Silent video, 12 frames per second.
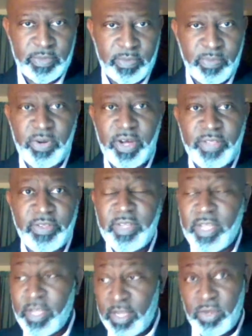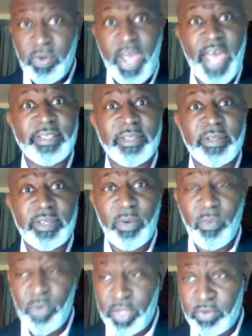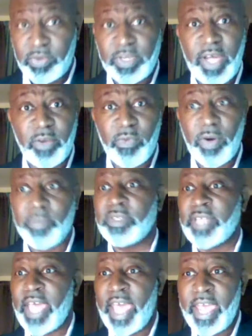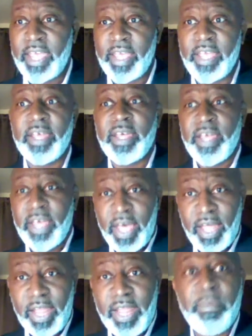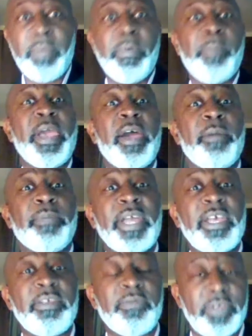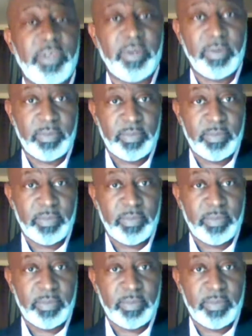brother, you have to when you tell a woman, you say, "Hey, let me prepare a place for you."